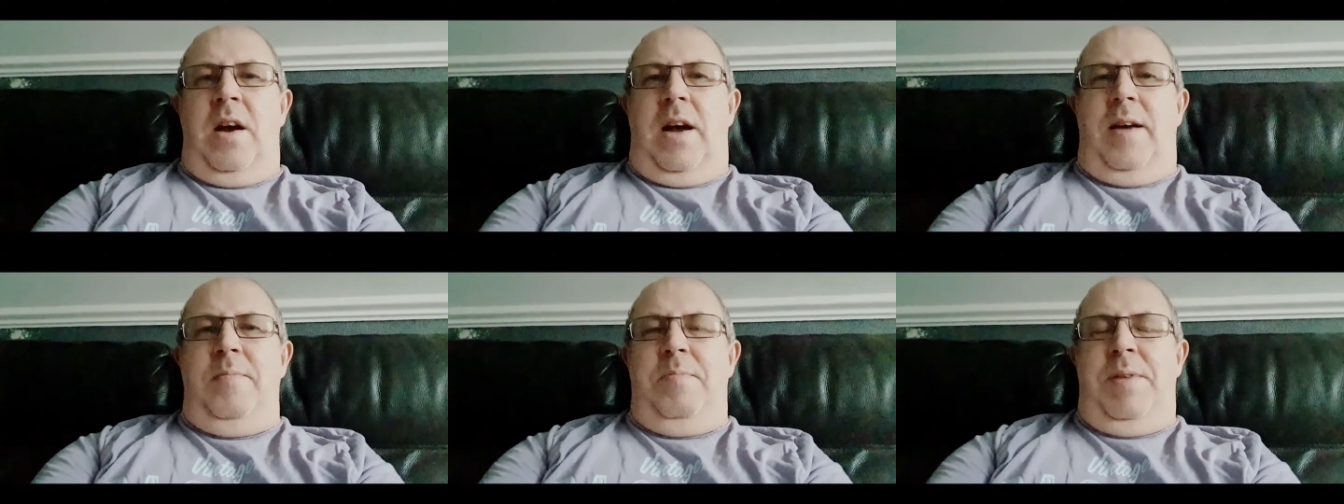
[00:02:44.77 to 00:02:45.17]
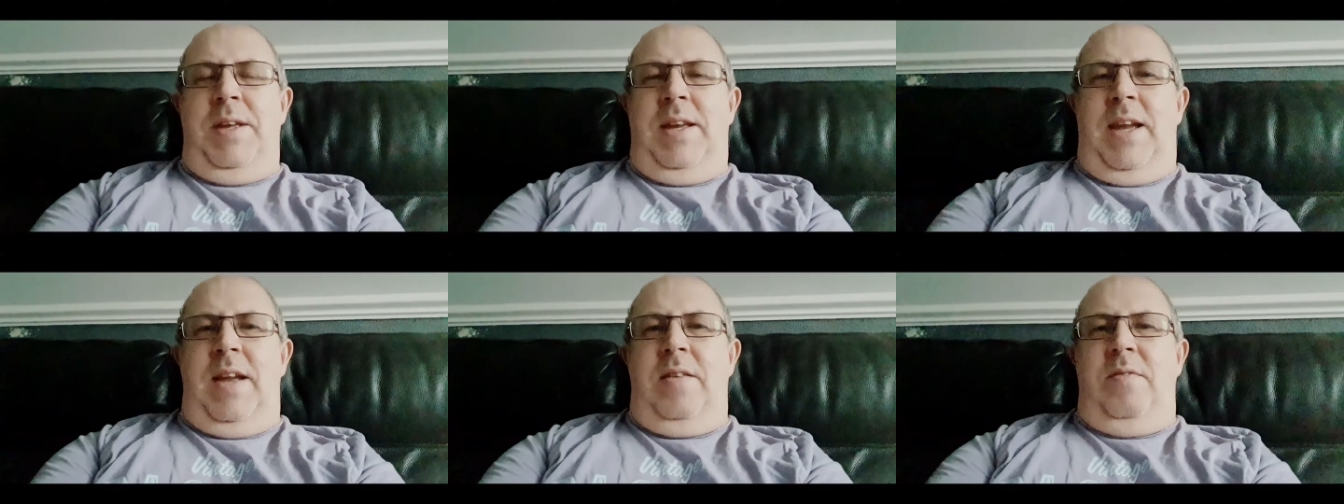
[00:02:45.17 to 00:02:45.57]
I'm
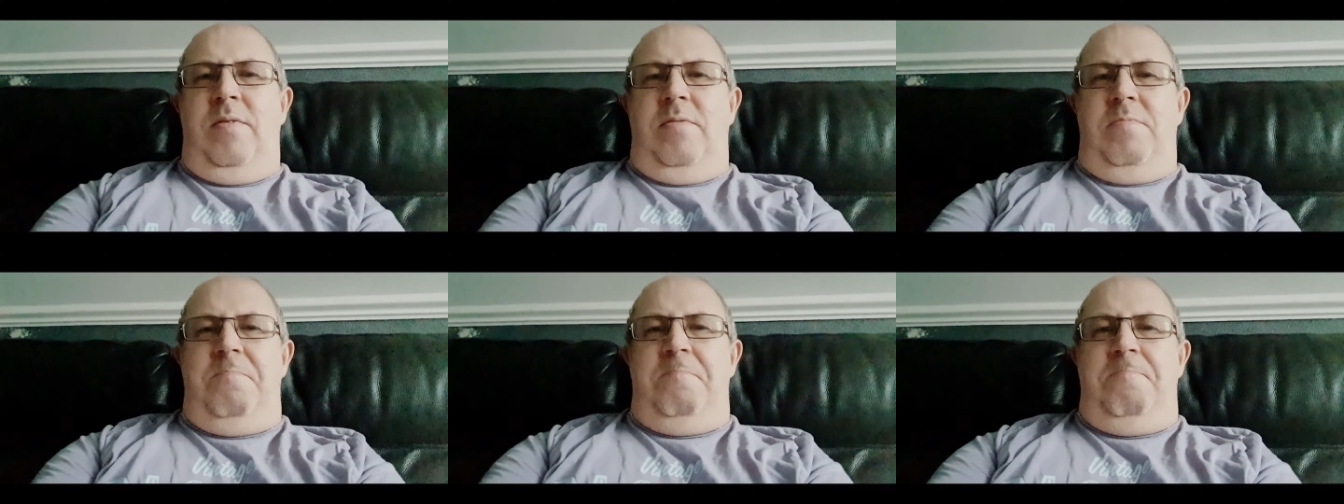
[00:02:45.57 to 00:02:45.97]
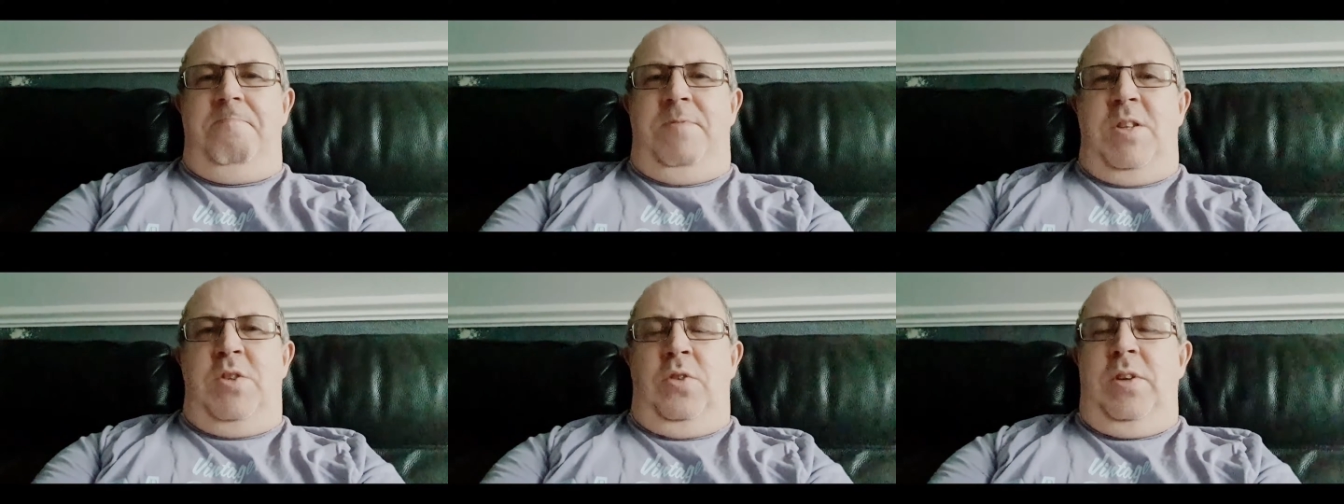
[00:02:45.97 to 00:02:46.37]
thinking
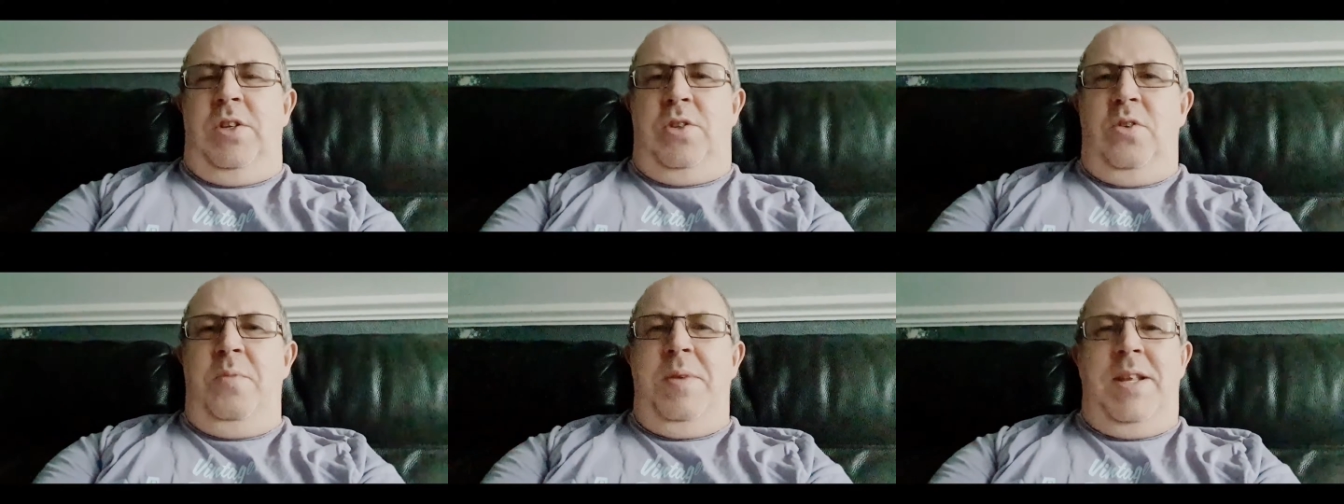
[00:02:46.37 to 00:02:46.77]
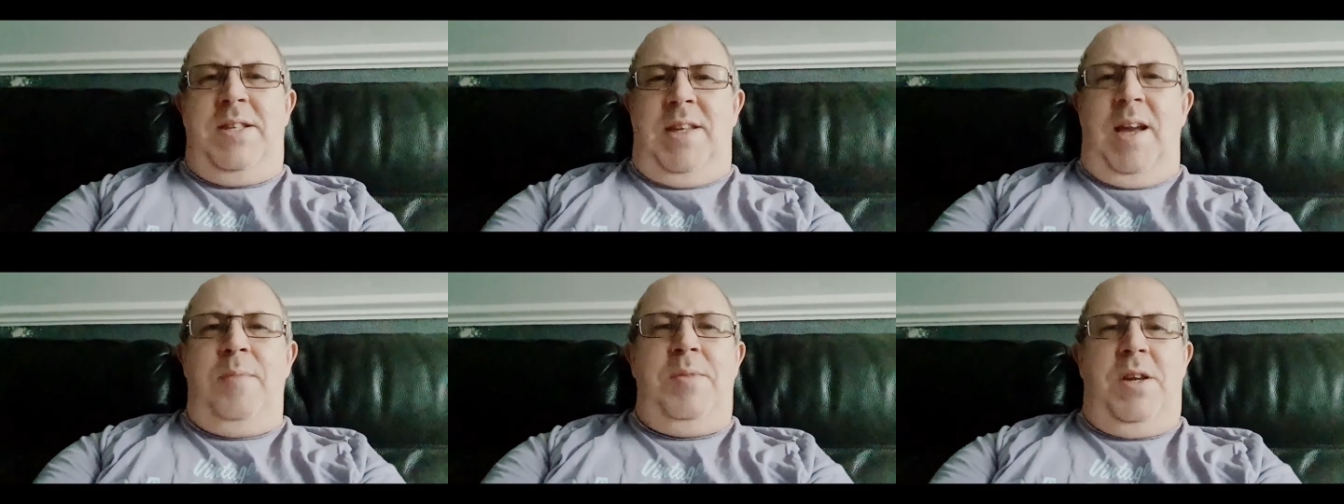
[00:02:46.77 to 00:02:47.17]
there's only so many
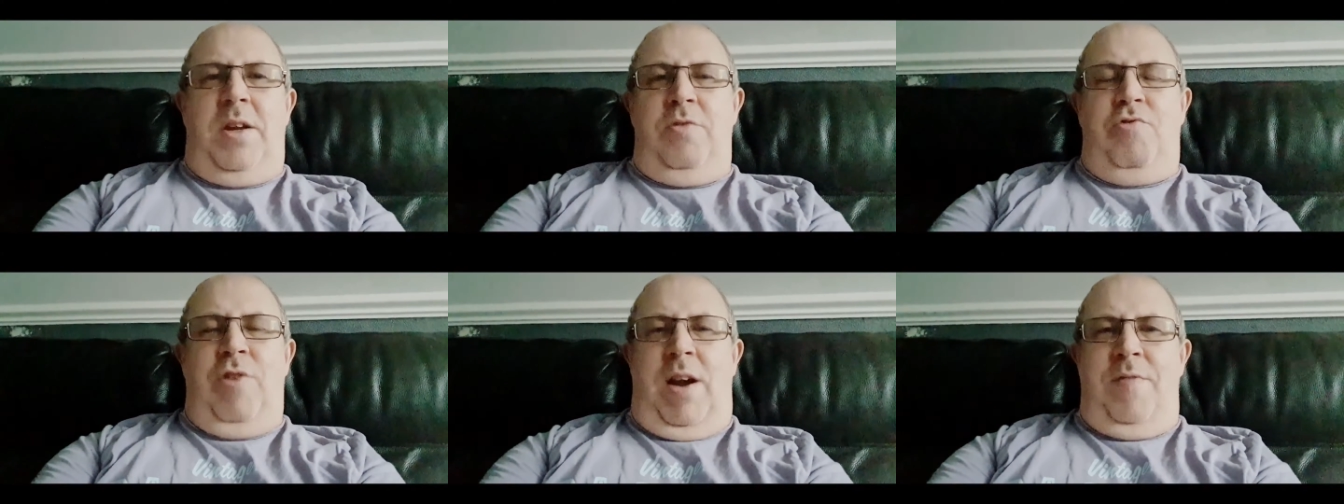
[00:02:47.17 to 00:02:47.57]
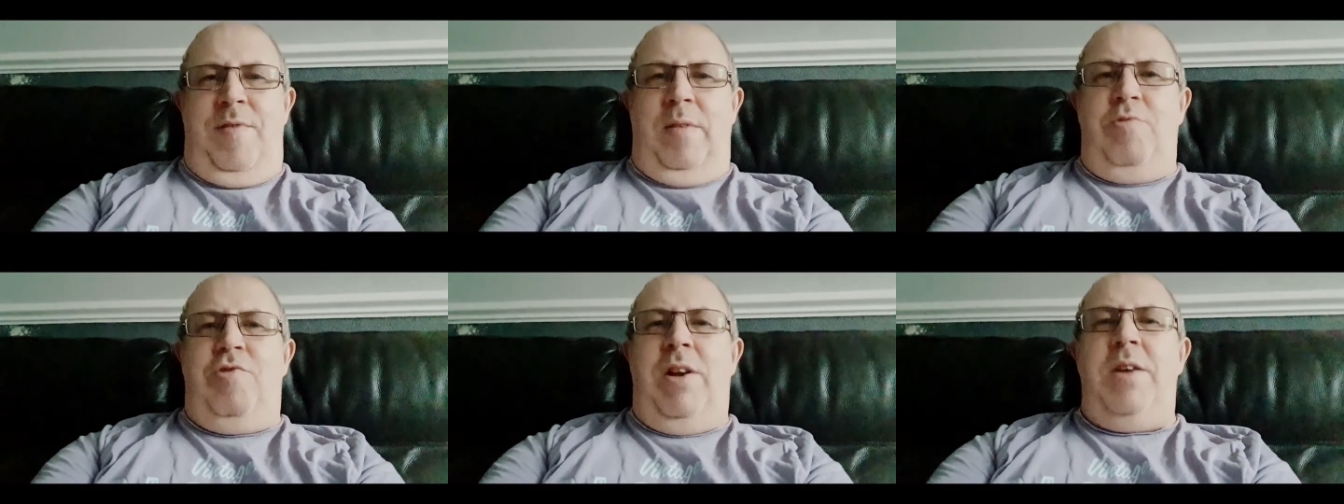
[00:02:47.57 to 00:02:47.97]
times you can drive
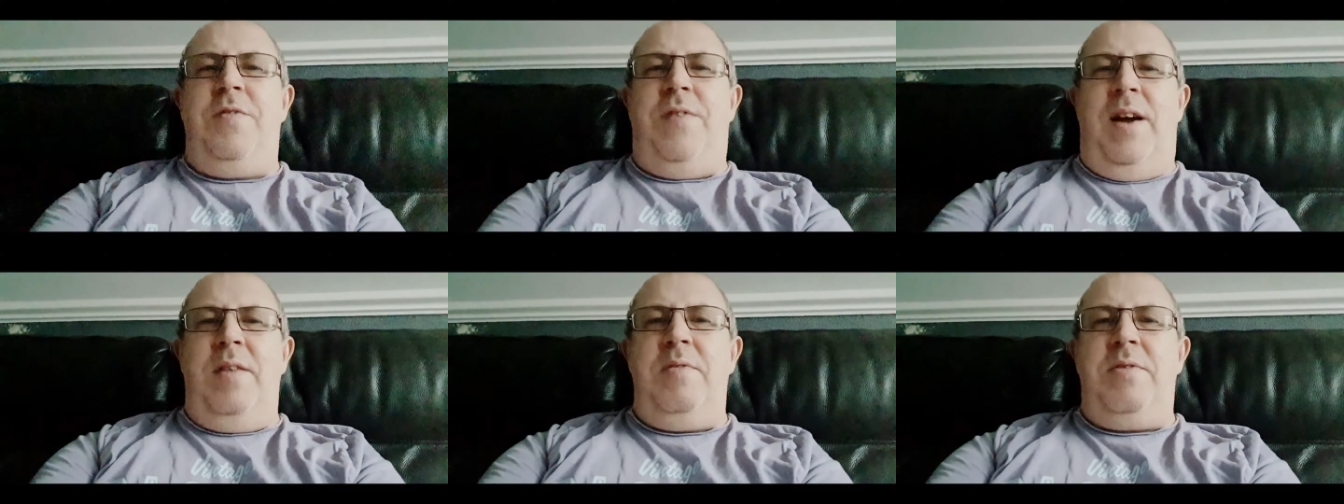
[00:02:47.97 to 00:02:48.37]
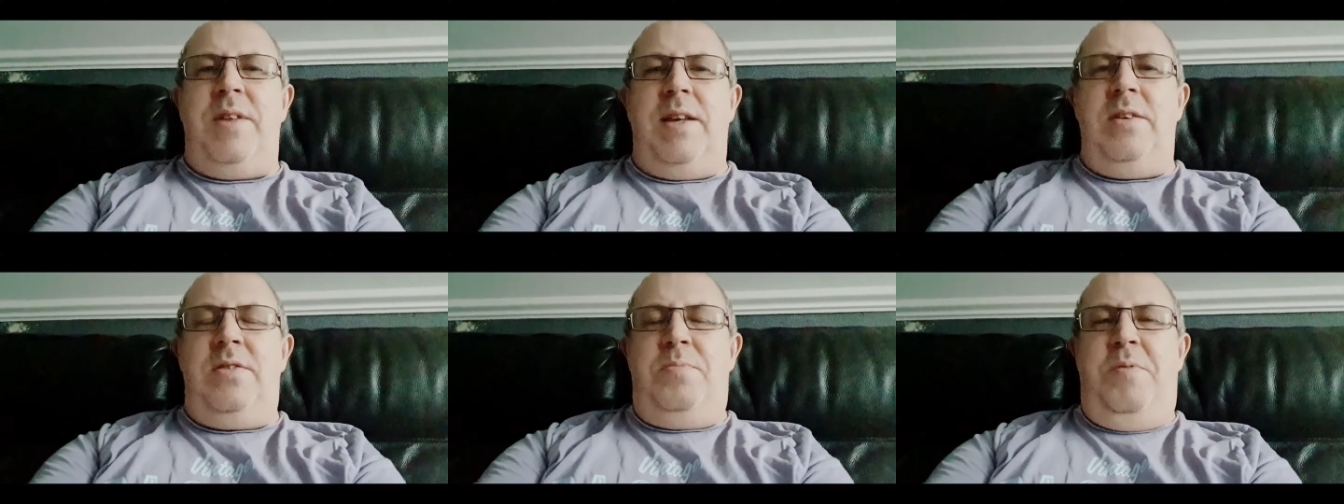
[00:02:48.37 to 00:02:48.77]
around trying to find
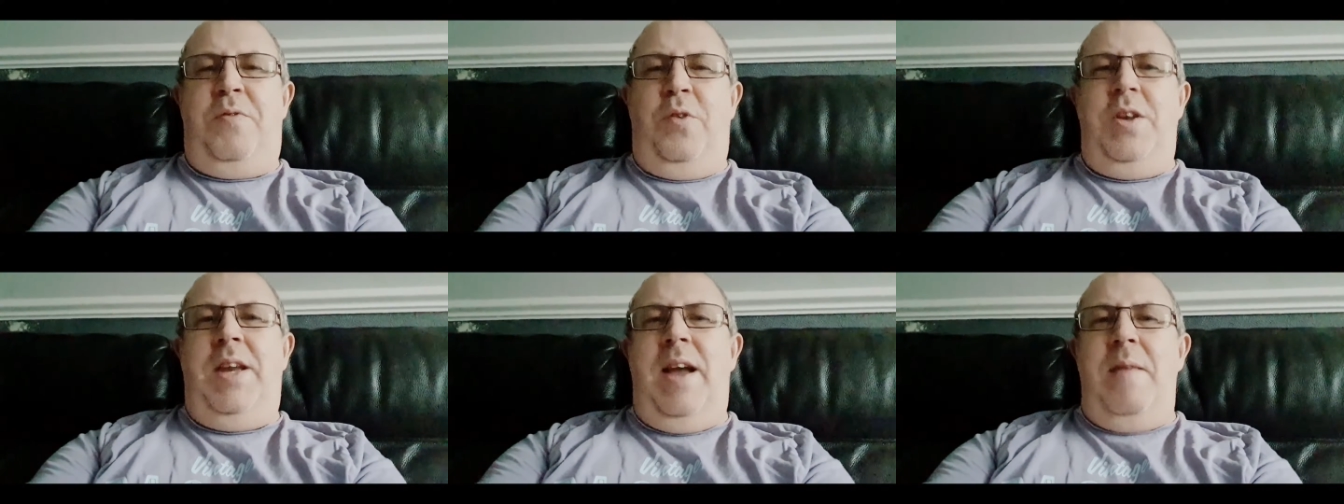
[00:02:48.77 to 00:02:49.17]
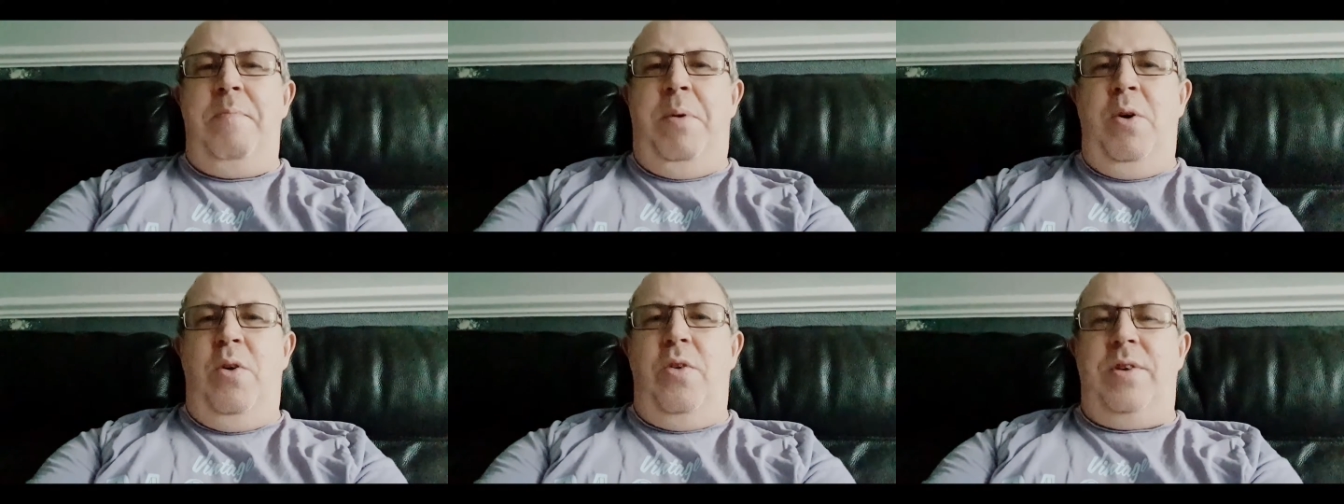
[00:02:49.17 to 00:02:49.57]
things before you
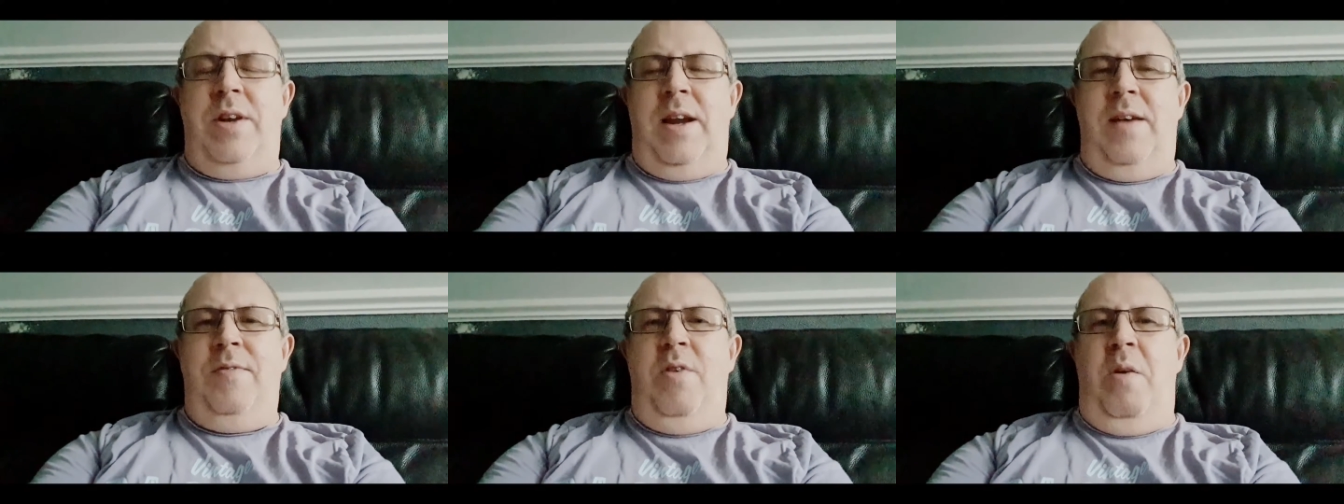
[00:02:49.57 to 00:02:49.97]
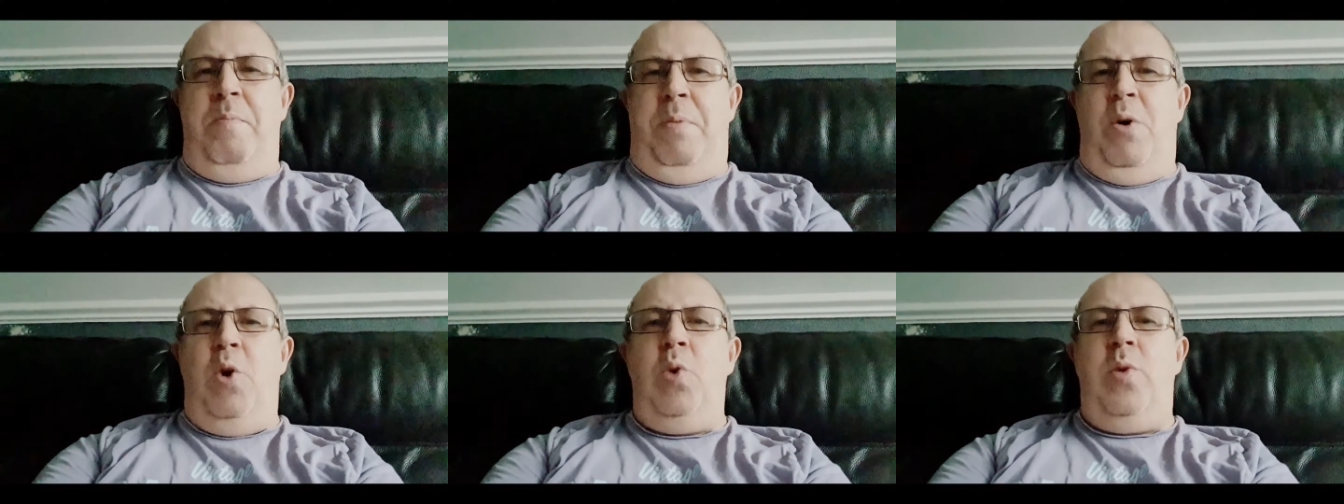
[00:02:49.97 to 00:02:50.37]
get bored. And I've
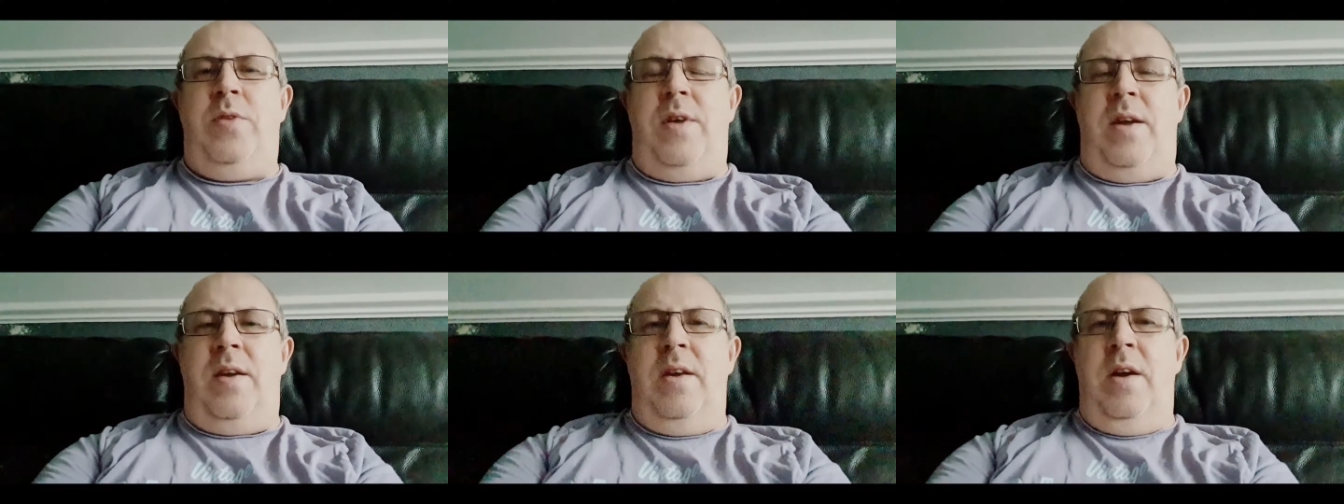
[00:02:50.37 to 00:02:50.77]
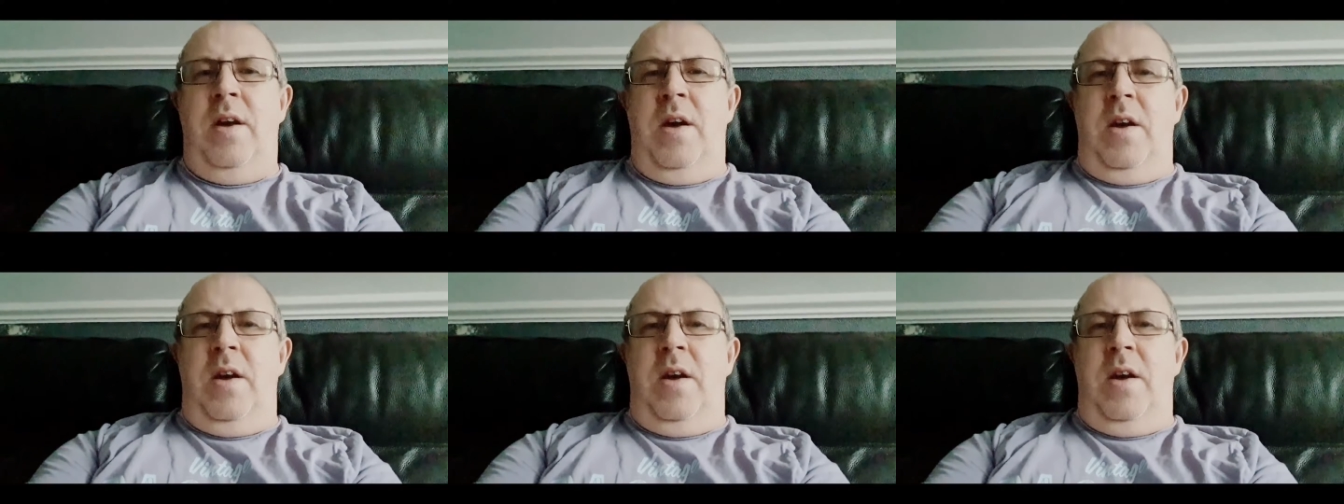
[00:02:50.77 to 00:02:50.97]
got bored with it.